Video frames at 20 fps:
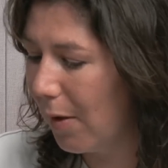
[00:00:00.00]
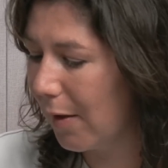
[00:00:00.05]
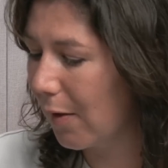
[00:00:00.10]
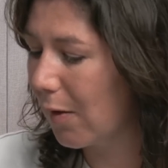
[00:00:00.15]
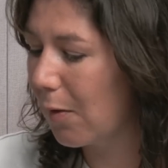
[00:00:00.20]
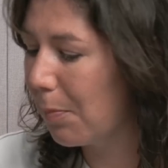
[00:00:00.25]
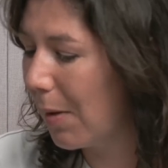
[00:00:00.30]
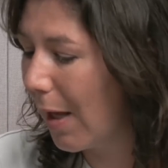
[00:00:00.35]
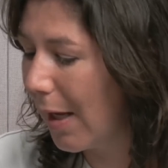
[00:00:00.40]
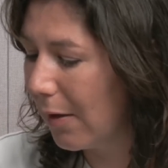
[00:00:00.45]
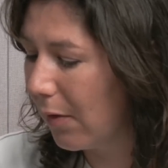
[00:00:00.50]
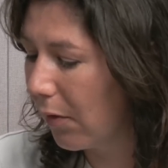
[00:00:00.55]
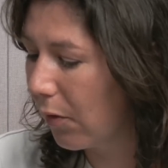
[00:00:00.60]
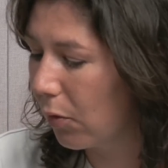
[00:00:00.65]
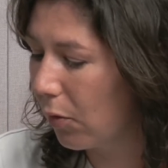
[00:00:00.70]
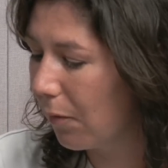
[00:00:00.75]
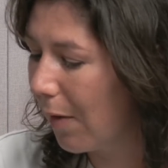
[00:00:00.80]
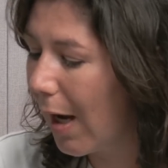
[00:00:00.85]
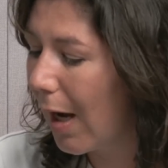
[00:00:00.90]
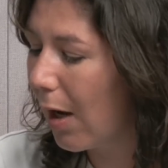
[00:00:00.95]
explain
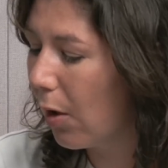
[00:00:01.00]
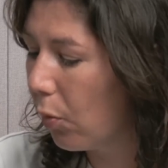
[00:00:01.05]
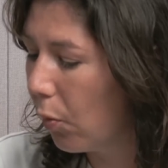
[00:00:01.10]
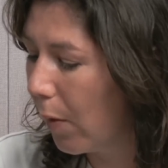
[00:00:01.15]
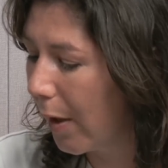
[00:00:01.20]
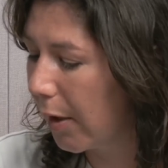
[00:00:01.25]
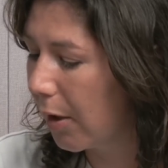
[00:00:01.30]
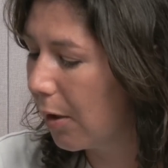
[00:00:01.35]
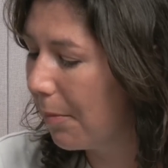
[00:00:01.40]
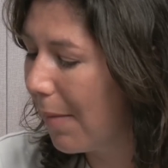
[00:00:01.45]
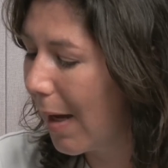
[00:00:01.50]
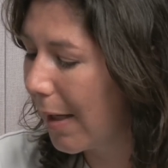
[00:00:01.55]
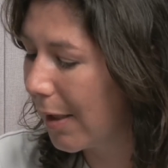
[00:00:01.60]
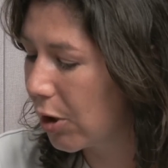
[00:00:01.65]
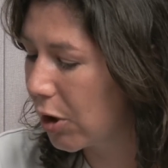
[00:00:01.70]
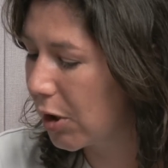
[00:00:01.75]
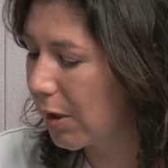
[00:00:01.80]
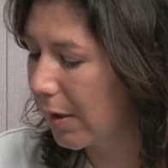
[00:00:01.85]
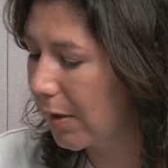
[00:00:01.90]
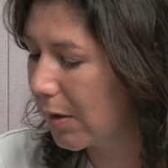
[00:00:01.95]
sort of how we're going to
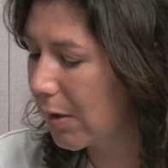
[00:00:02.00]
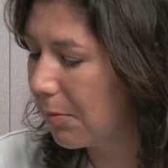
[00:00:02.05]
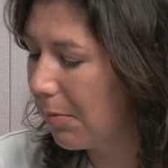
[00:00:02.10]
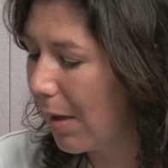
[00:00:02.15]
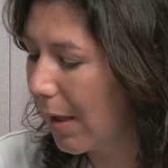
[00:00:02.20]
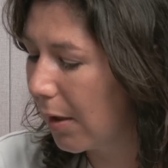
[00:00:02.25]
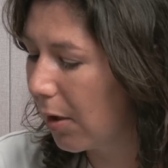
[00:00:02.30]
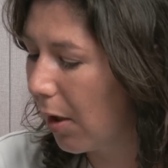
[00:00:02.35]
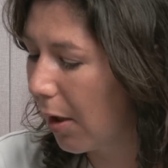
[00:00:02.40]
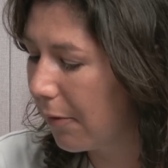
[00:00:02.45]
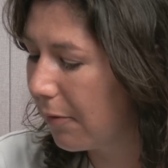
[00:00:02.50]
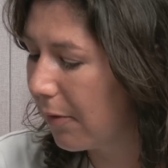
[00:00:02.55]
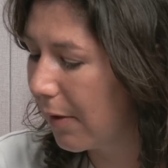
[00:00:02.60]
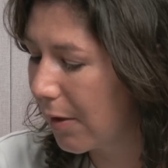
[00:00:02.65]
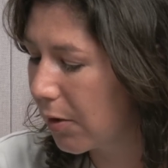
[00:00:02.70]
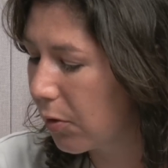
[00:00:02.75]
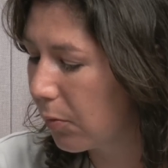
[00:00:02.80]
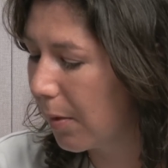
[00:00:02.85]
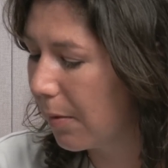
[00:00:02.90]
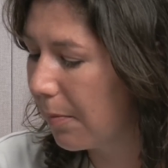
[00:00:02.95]
manage things to make life a
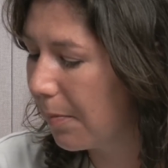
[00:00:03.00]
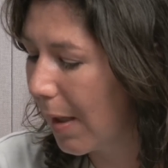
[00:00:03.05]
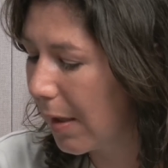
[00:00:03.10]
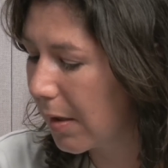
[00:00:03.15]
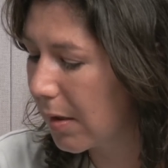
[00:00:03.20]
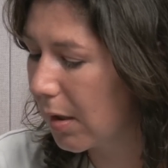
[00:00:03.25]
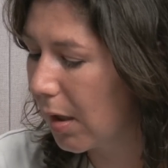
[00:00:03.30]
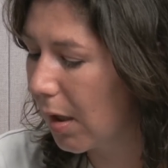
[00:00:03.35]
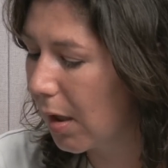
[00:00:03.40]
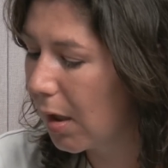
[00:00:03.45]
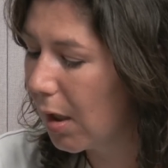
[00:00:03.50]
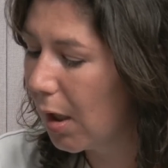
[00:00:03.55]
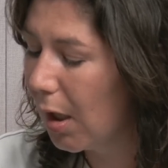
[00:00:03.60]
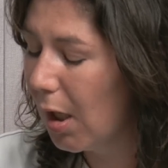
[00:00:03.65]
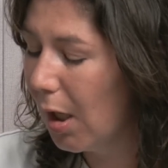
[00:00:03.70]
little bit better.